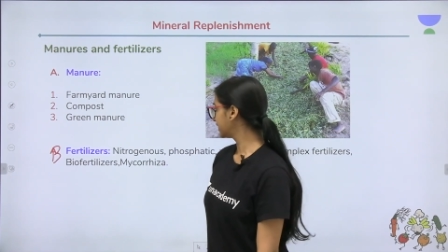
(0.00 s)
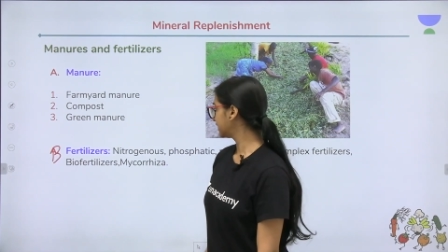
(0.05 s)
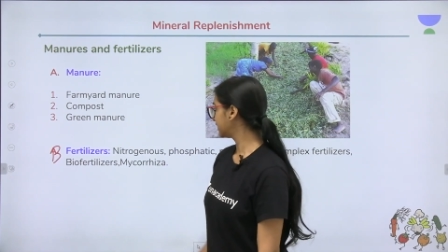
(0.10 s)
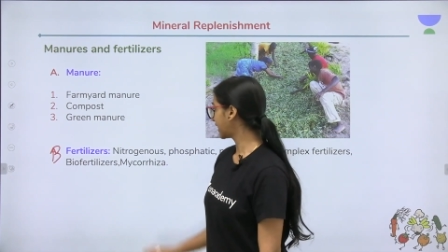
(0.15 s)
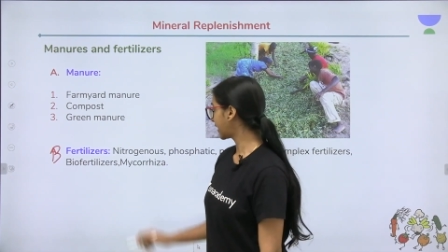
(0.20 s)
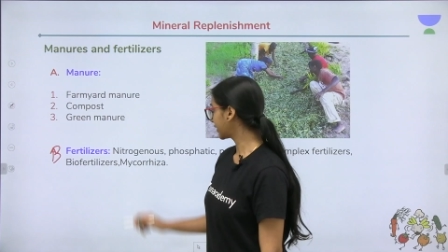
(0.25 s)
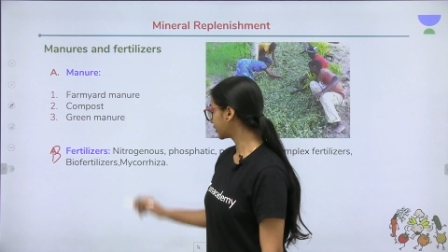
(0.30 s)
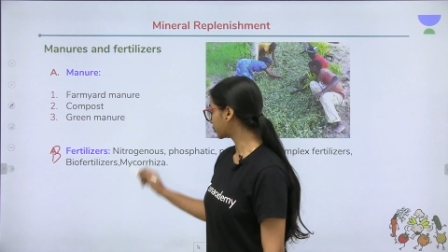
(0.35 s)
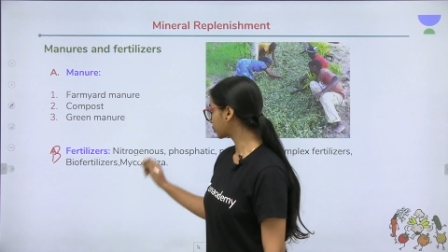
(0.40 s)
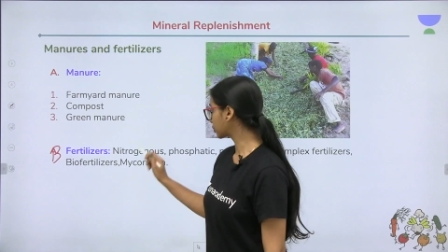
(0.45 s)

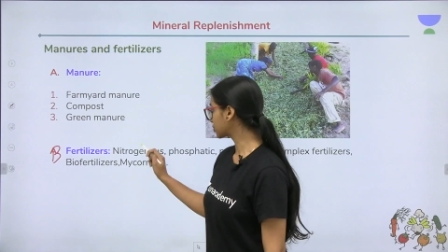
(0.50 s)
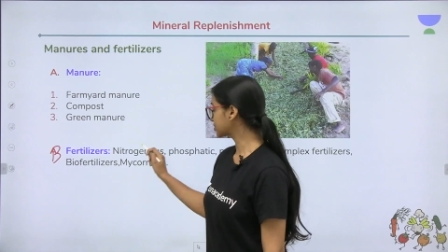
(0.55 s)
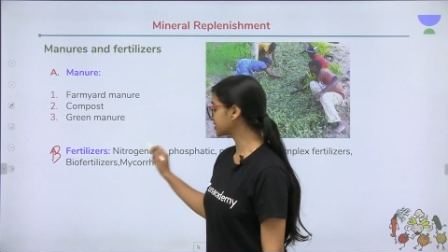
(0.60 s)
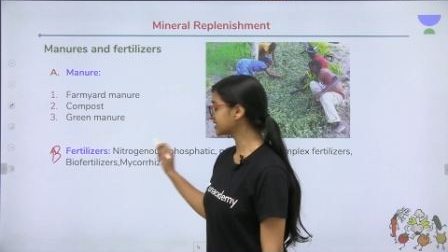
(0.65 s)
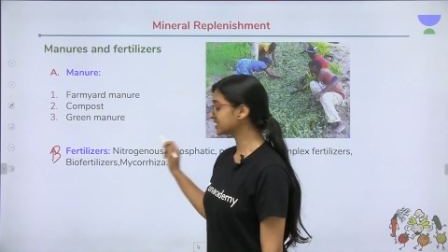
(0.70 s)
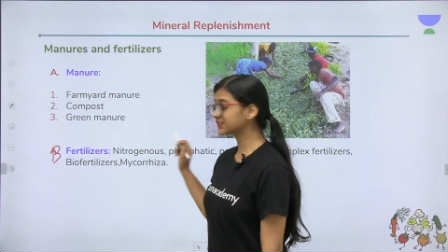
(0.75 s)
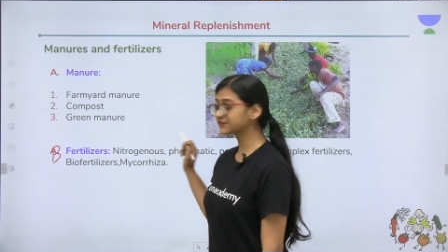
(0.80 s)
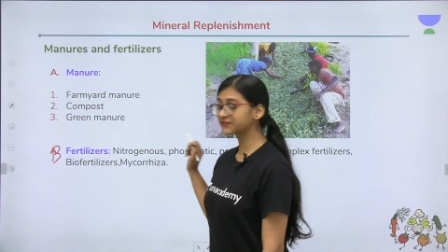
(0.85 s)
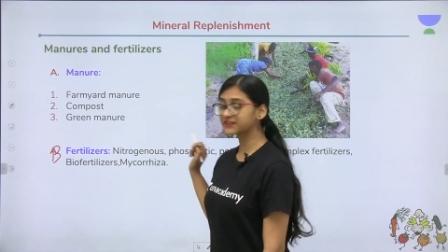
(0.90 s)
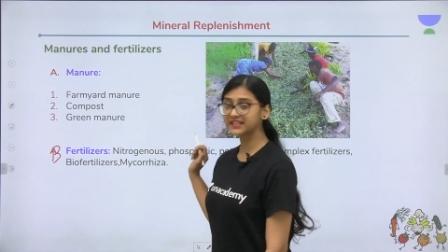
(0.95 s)

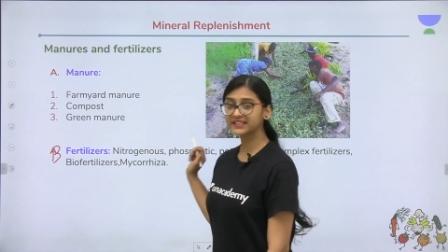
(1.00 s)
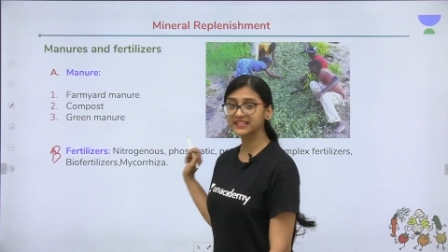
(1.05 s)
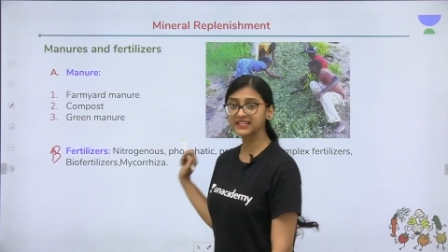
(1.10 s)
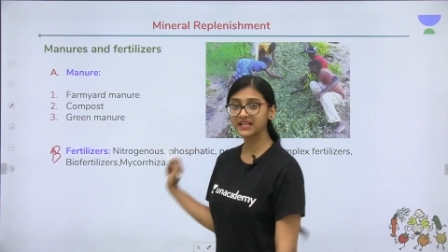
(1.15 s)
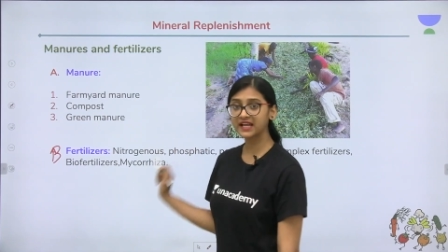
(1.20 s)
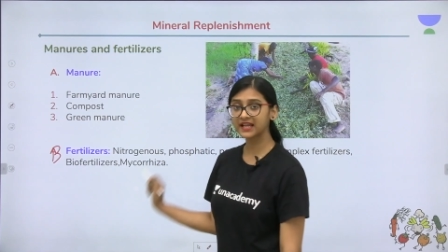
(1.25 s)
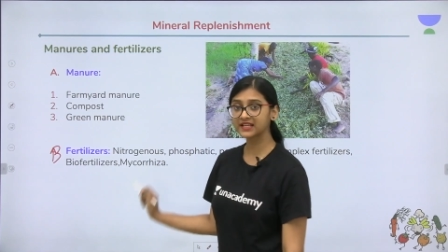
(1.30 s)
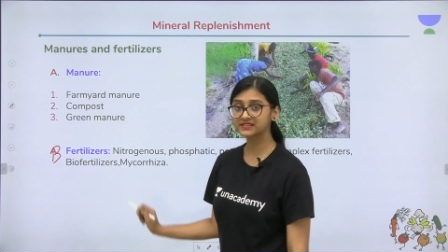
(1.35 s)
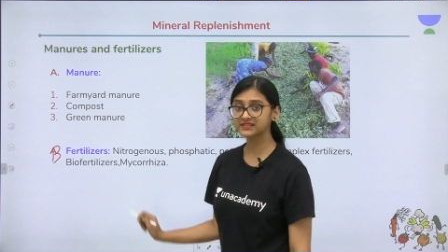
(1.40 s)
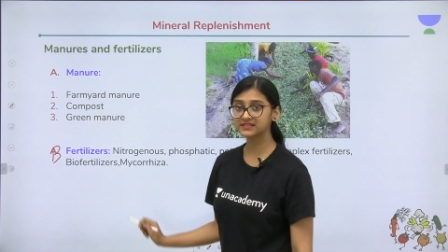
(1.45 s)
Nitrogenous
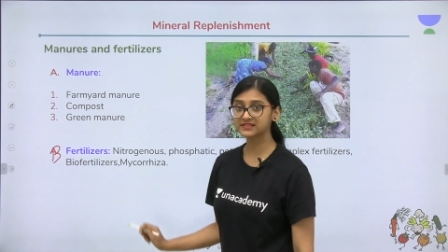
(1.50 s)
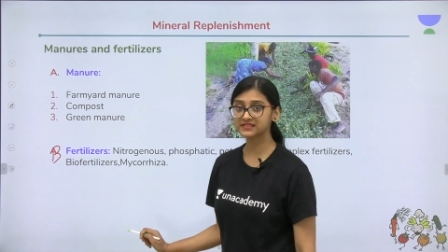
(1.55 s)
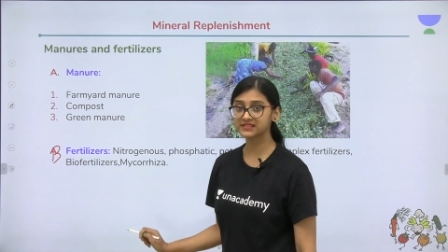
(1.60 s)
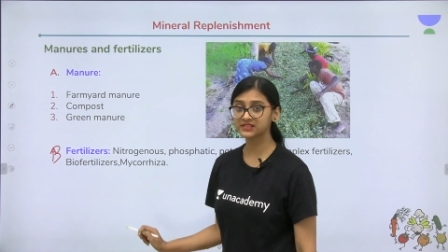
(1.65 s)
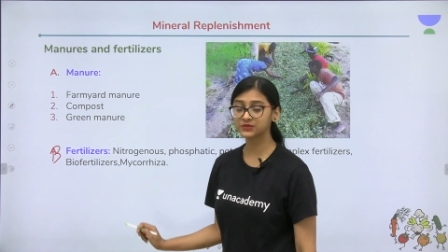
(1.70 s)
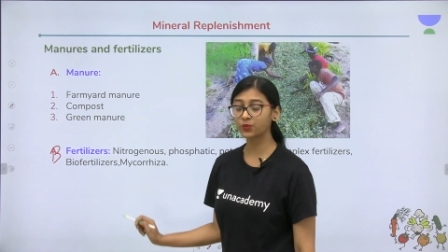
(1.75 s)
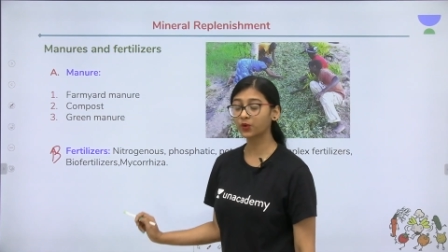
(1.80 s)
fertilizers.